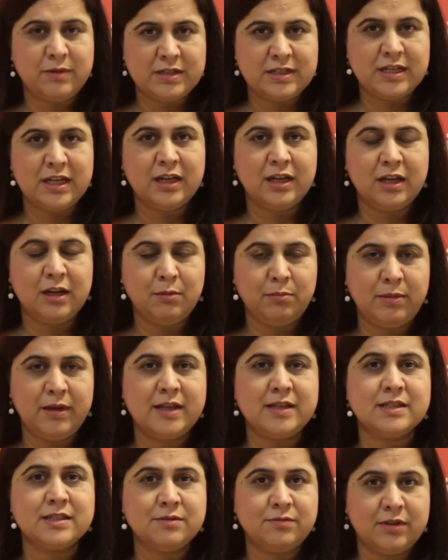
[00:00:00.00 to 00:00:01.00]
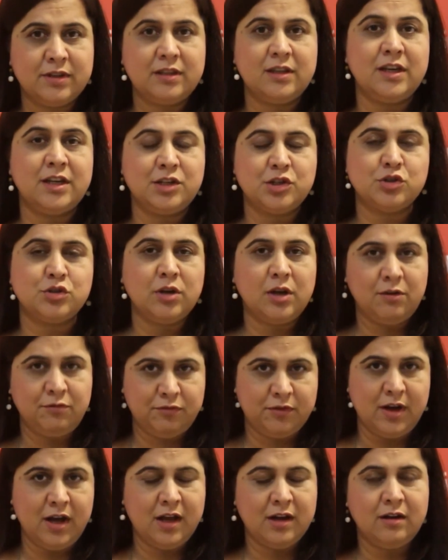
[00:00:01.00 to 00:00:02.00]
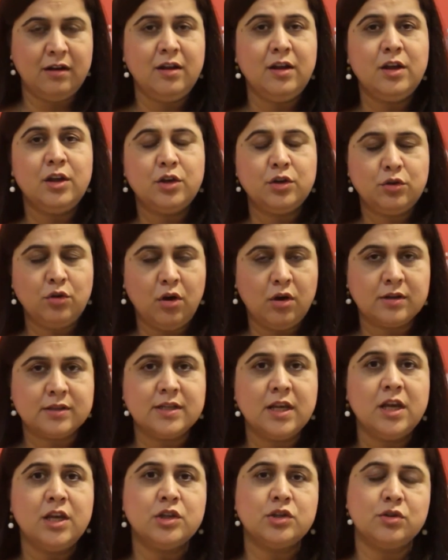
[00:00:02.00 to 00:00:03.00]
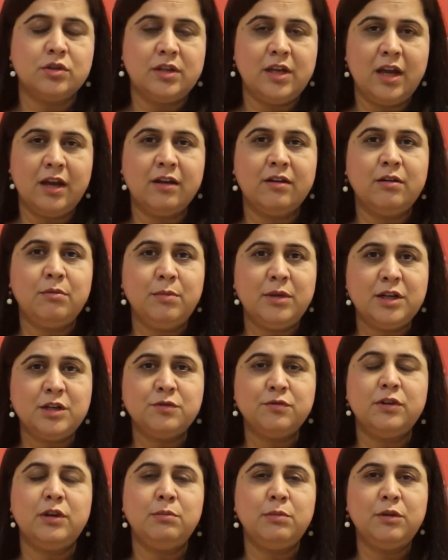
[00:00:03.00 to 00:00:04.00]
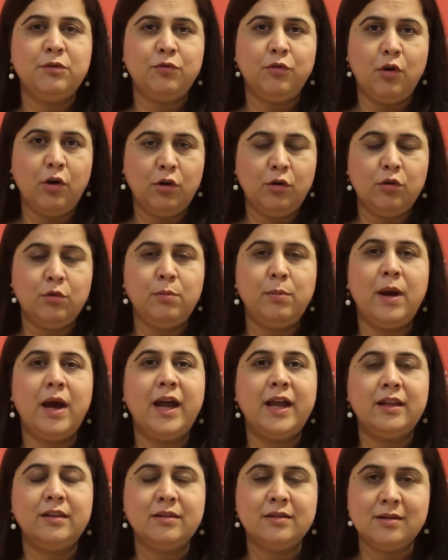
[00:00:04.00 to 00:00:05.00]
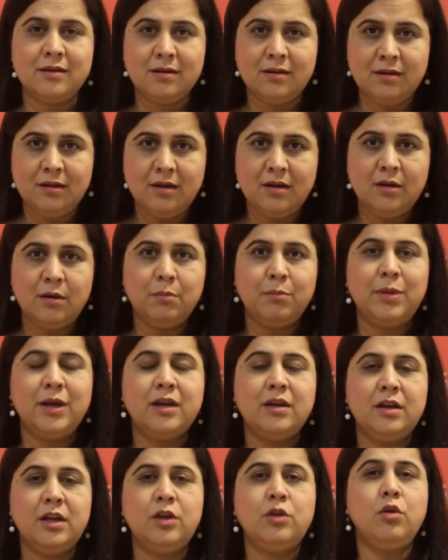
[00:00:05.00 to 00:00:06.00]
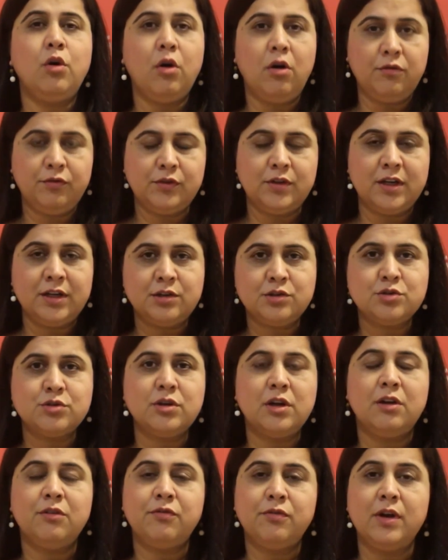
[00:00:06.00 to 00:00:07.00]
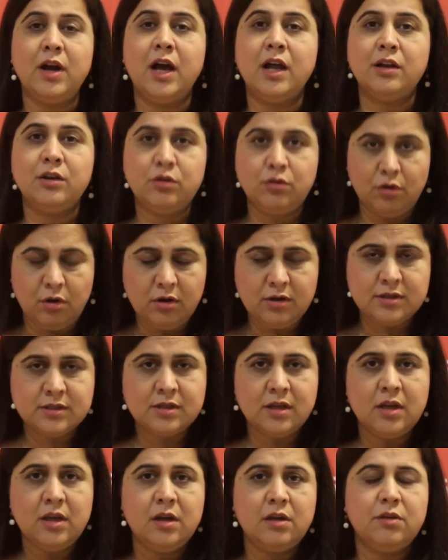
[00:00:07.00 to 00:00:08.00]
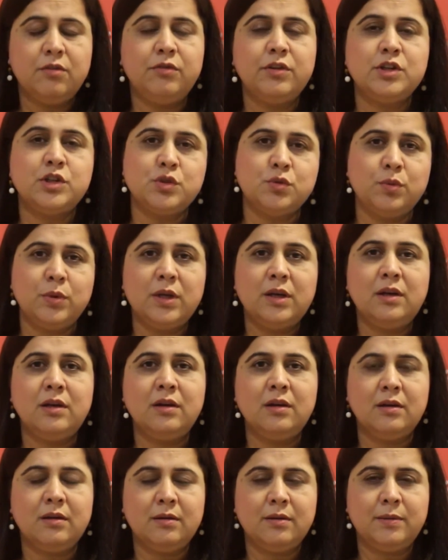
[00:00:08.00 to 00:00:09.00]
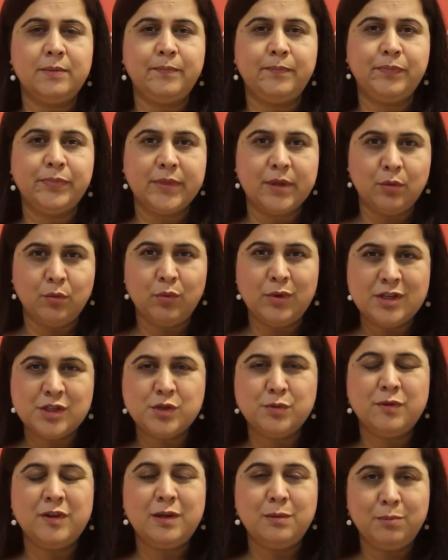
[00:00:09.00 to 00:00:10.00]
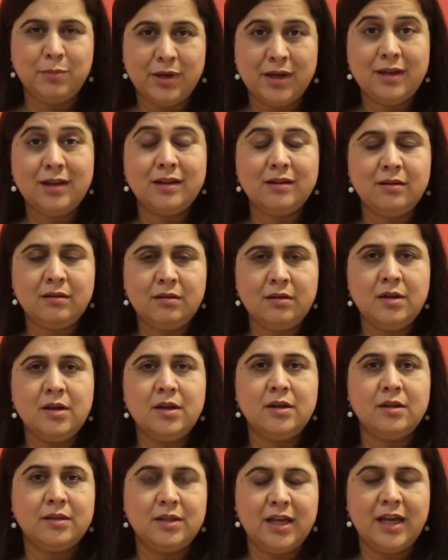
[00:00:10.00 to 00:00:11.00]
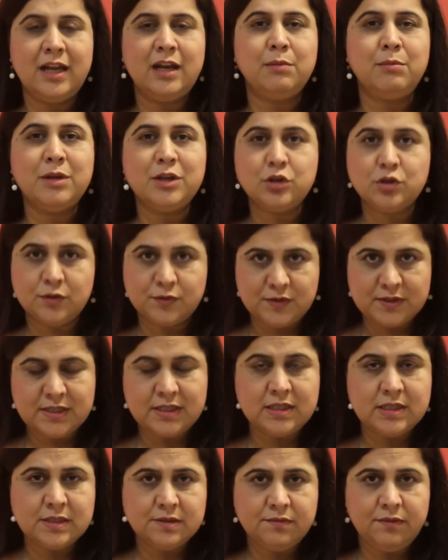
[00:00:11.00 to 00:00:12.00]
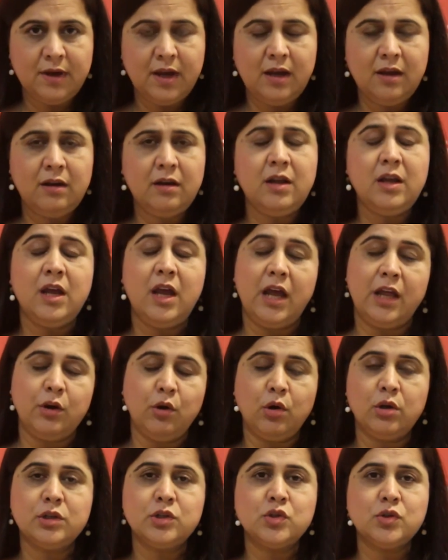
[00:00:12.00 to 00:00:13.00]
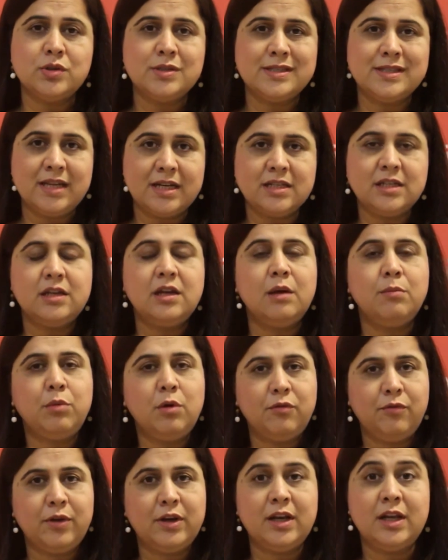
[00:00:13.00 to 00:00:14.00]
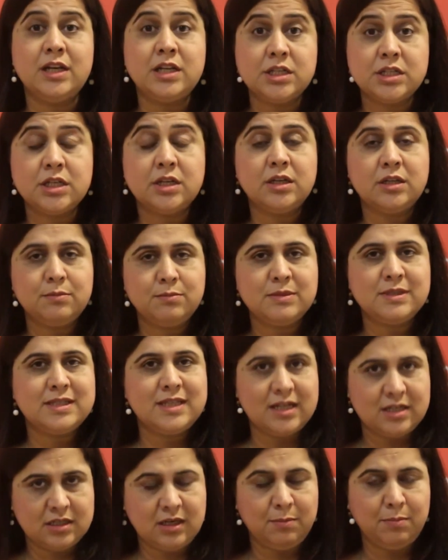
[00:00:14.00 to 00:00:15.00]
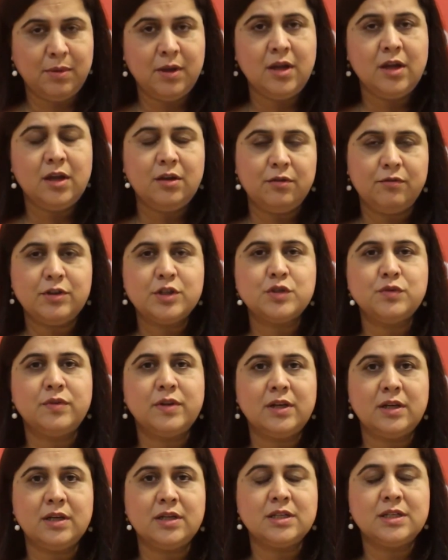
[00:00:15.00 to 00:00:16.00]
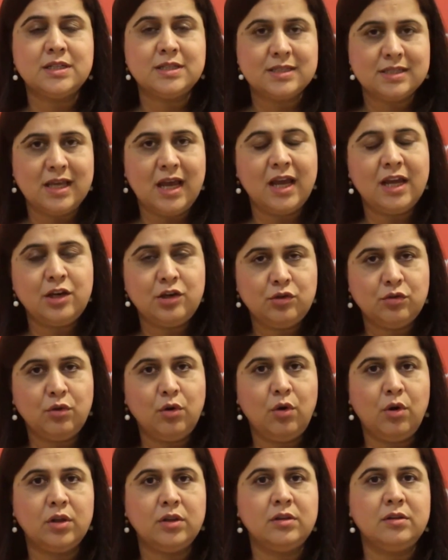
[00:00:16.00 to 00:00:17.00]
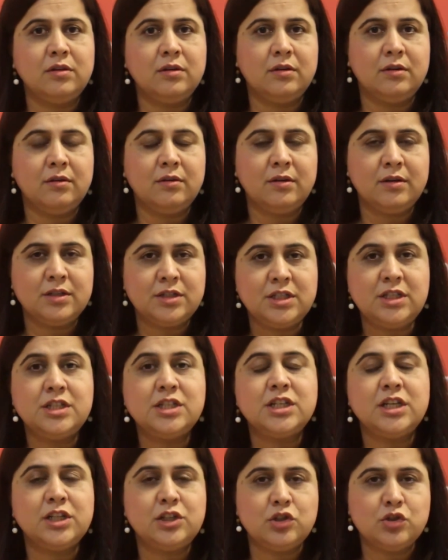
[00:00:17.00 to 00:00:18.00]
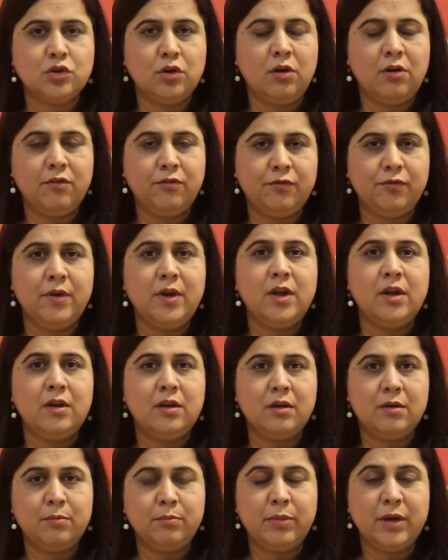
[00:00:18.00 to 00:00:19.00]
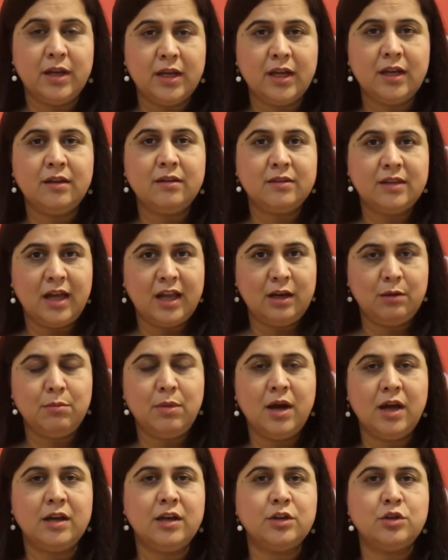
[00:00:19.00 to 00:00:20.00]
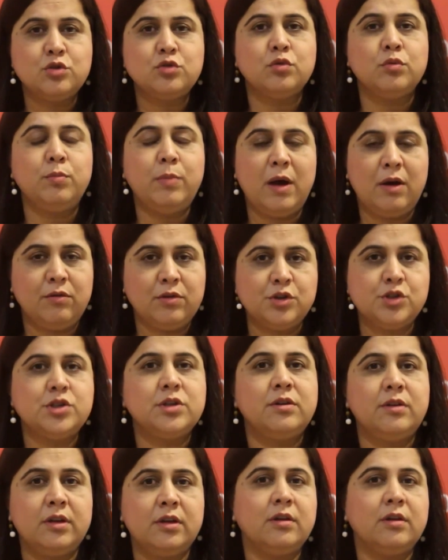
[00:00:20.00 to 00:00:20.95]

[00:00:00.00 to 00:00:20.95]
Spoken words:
taking place with the intra-Afghan talks. So the agreement will be followed by the beginning of the intra-Afghan talks, which will bring in the element of ceasefire and also setting up of an interim setup, which will decide on the details of bringing Taliban into PowerShell